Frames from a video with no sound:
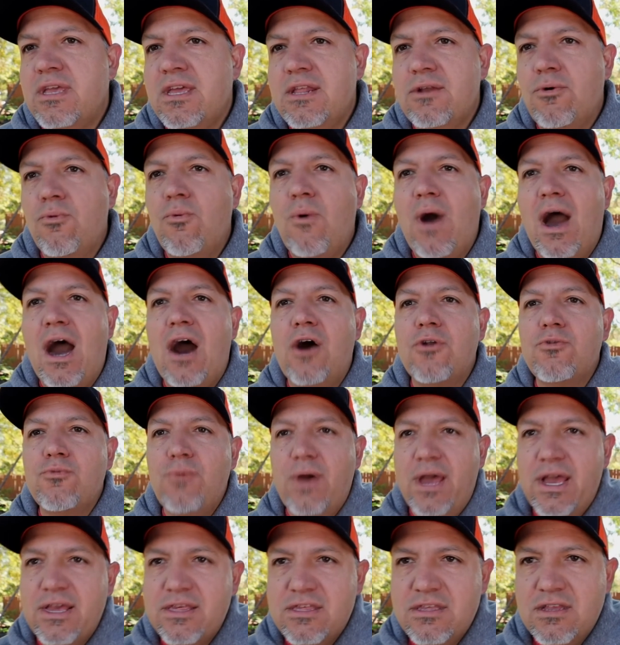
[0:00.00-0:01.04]
in a wild
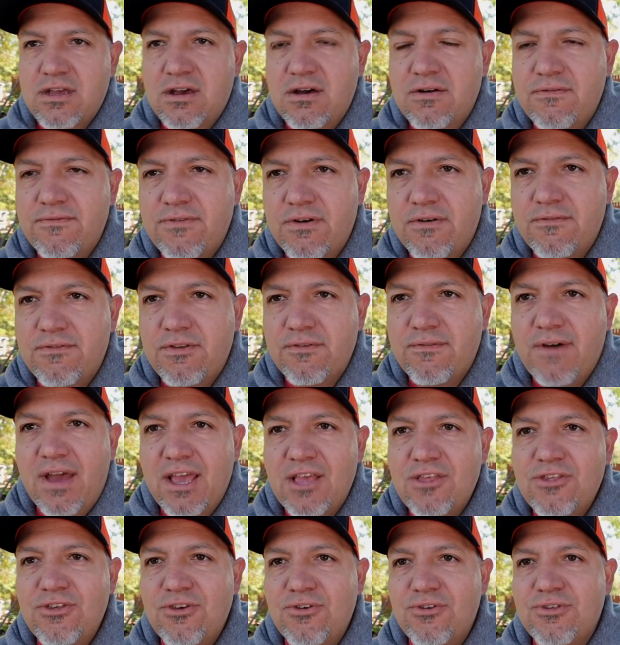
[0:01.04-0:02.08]
west of
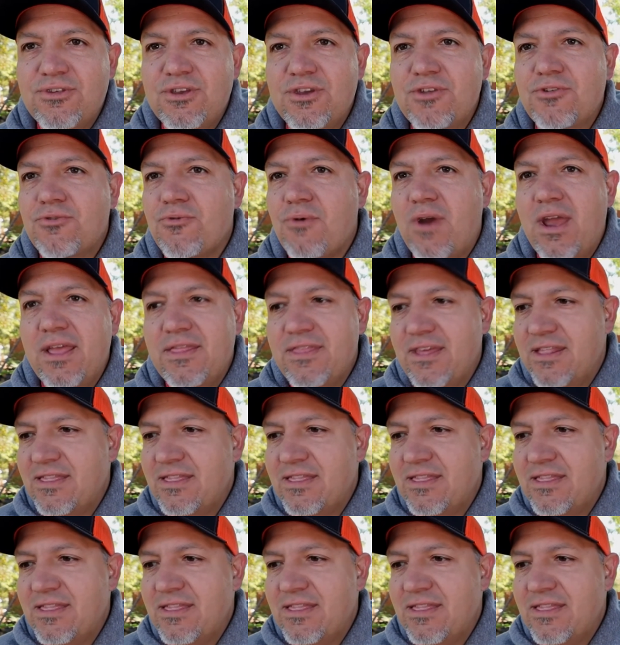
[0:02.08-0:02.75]
device usage, right?